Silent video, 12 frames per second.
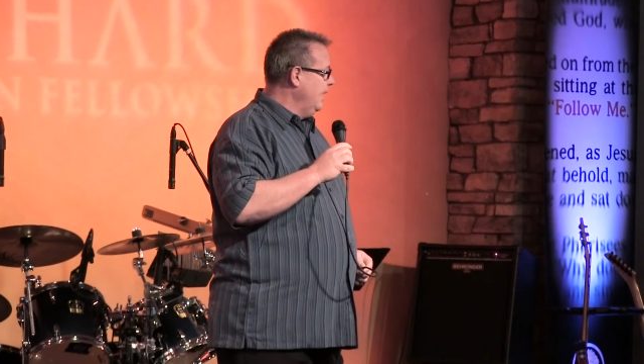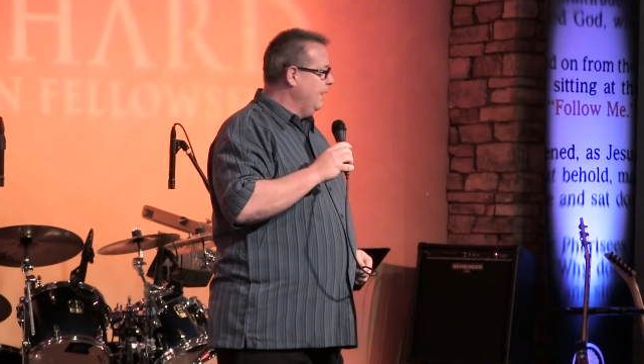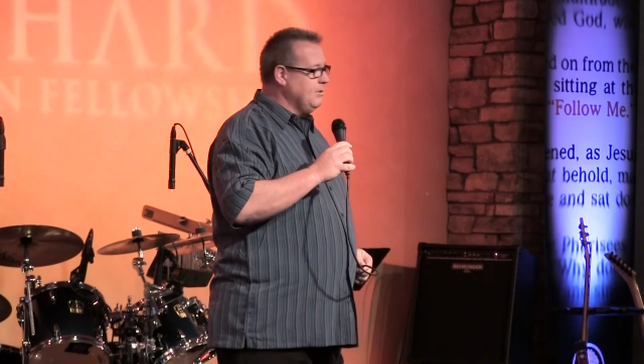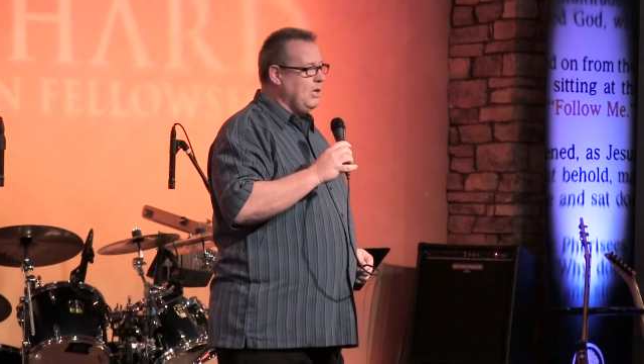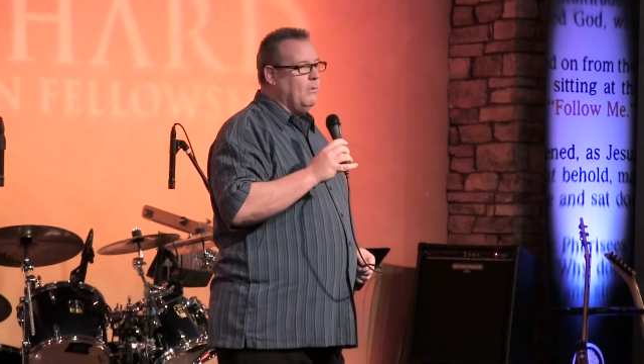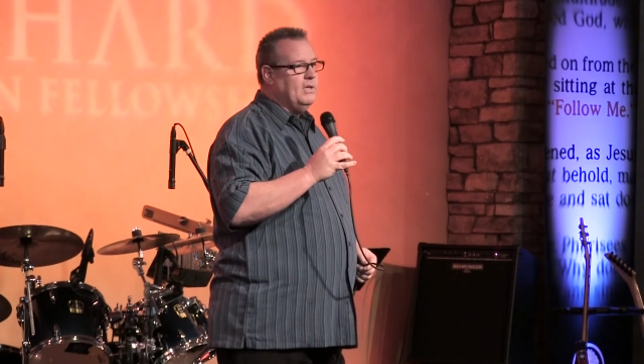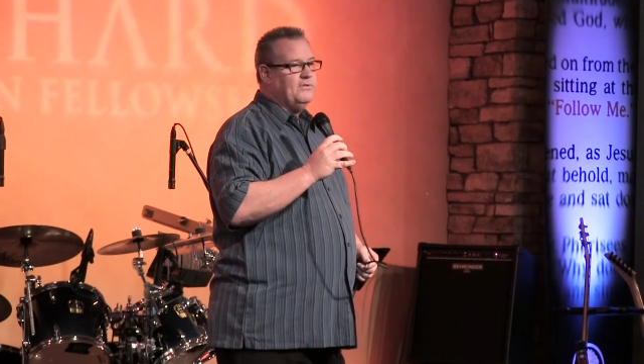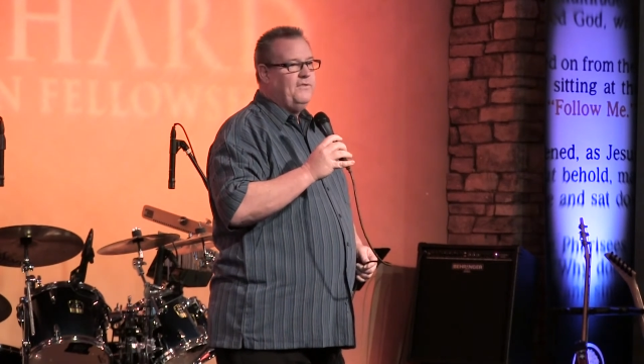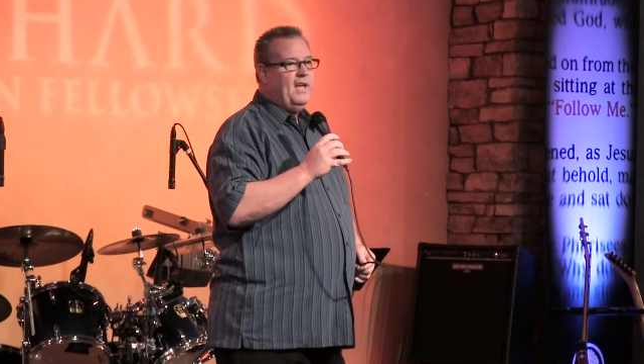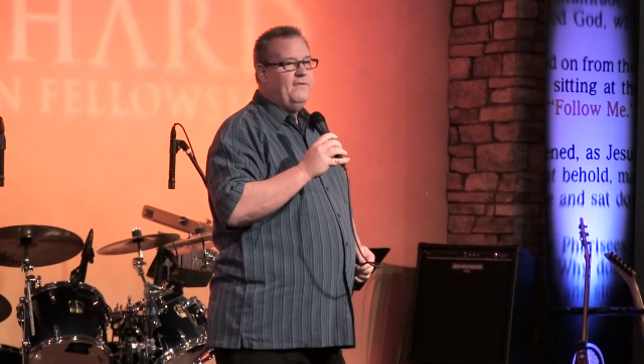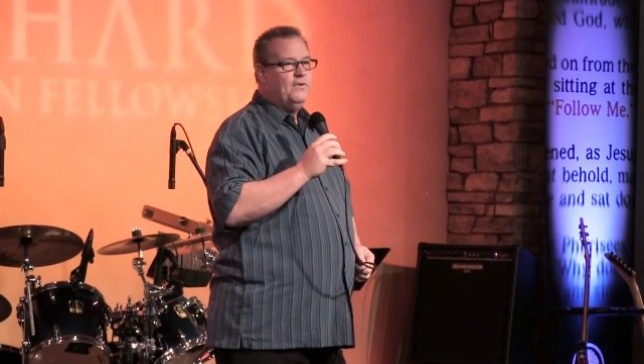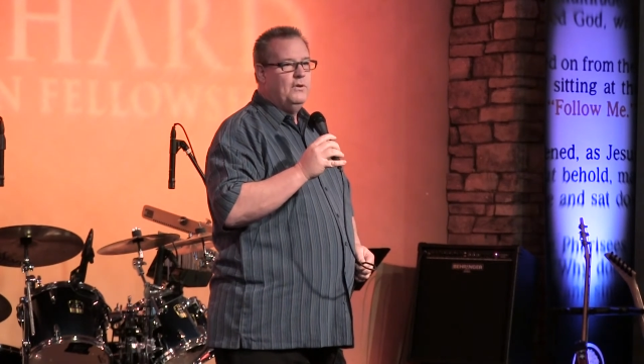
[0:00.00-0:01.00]
was always
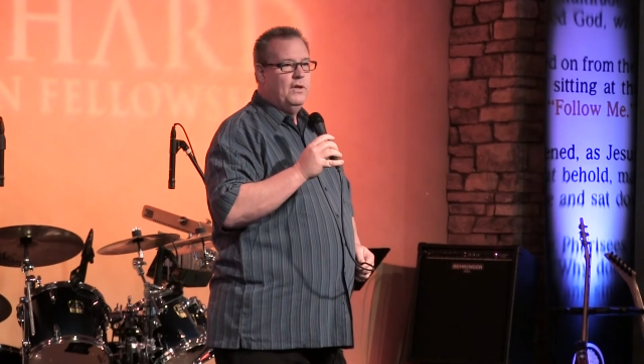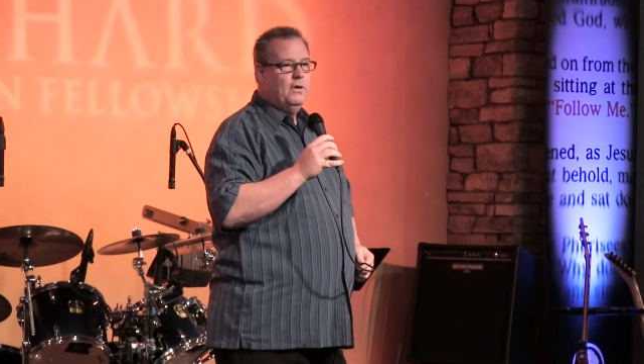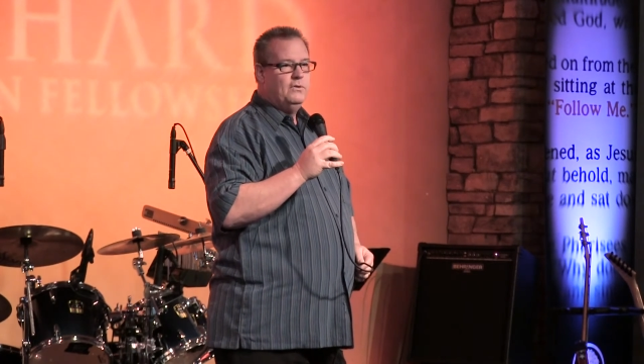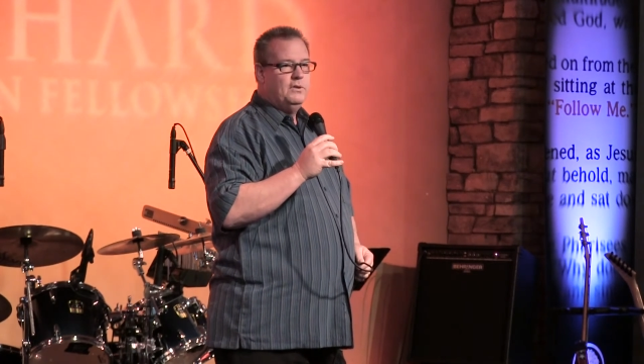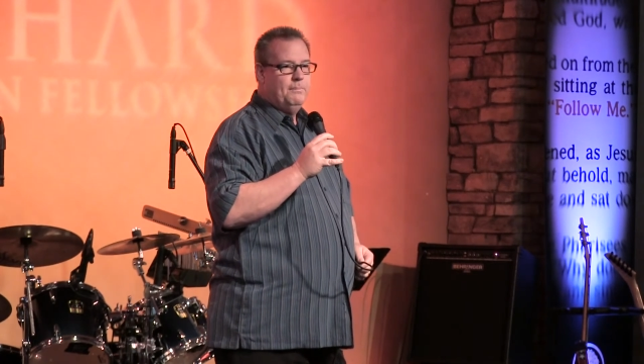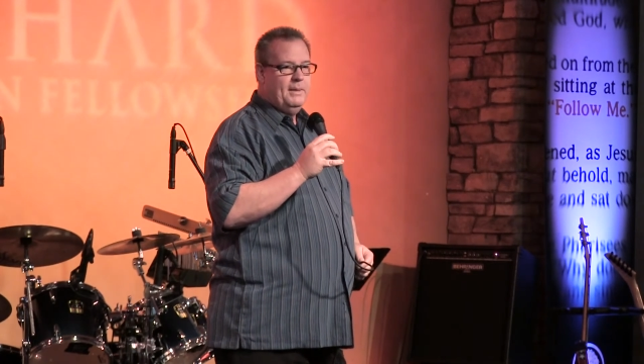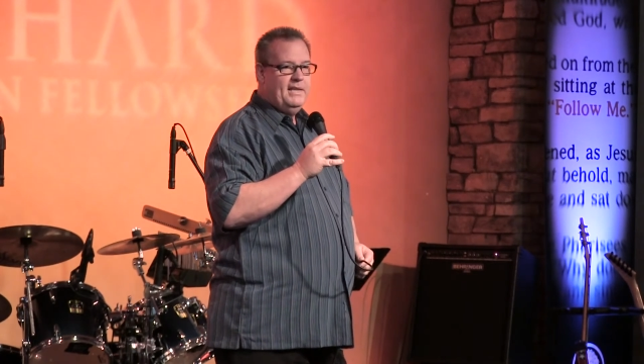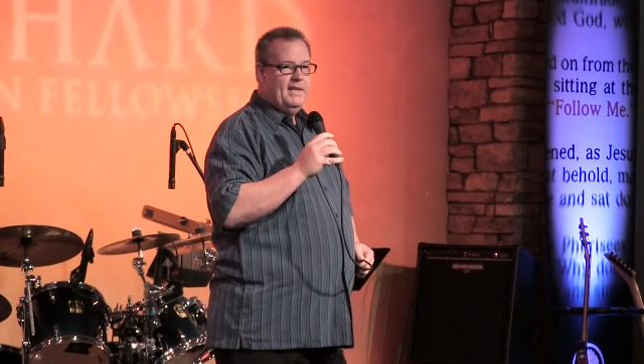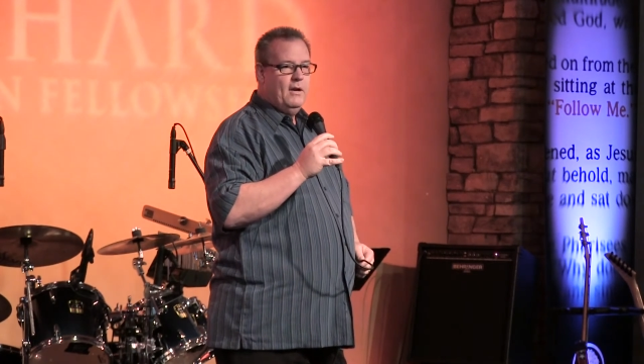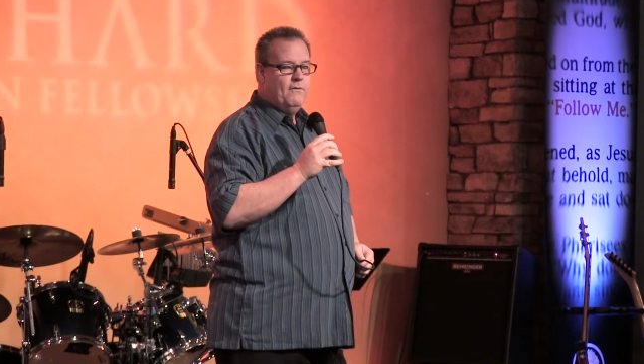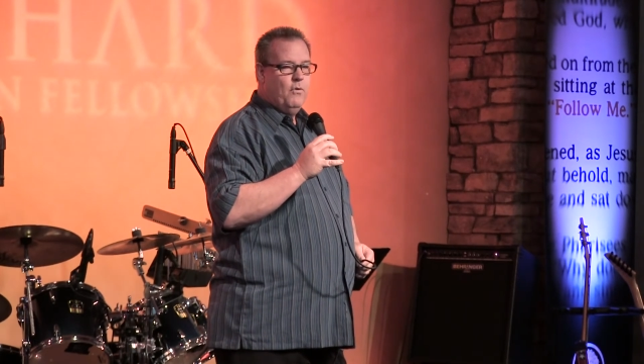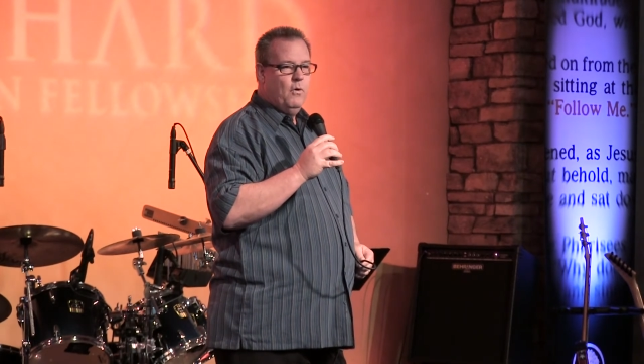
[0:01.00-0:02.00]
faithful, though, to be
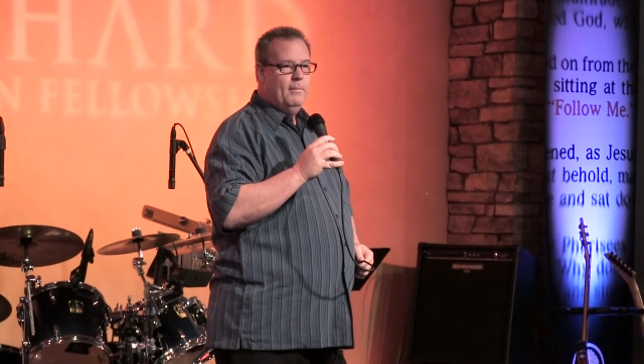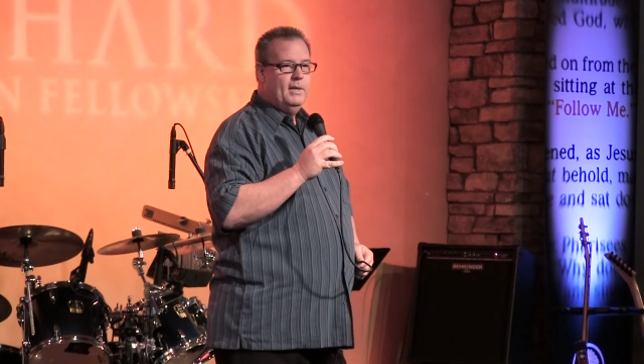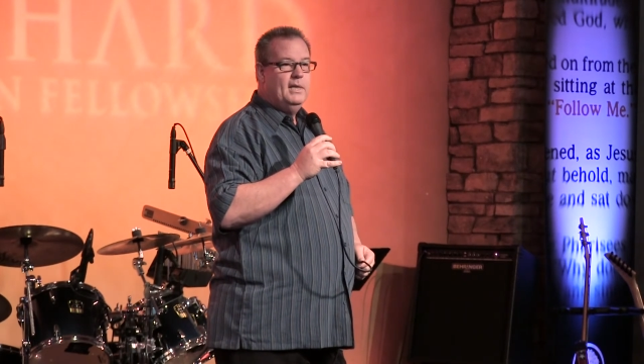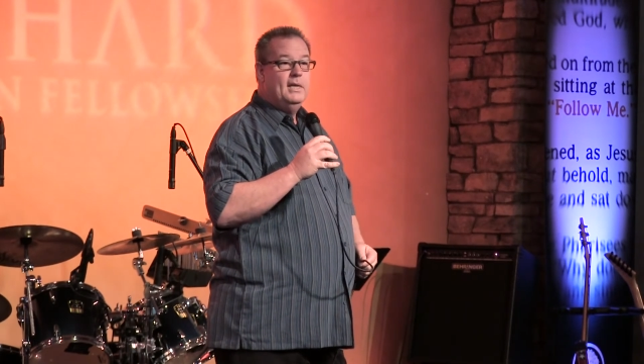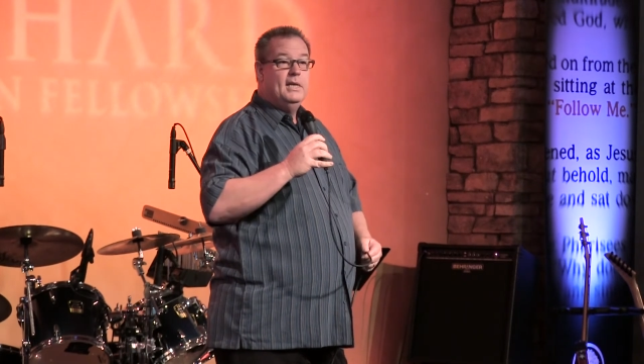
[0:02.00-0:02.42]
there for me